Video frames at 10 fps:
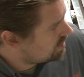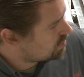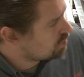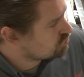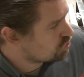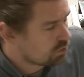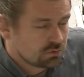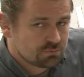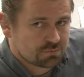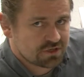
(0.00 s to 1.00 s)
control
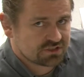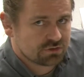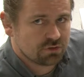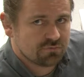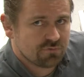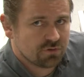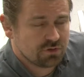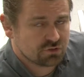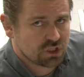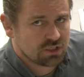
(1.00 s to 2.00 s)
pressure for the
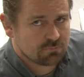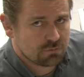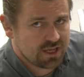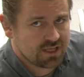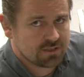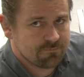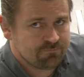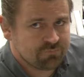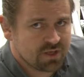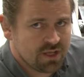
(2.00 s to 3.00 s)
hydraulic brake.
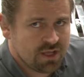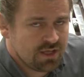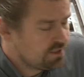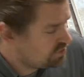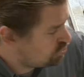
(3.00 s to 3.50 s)
It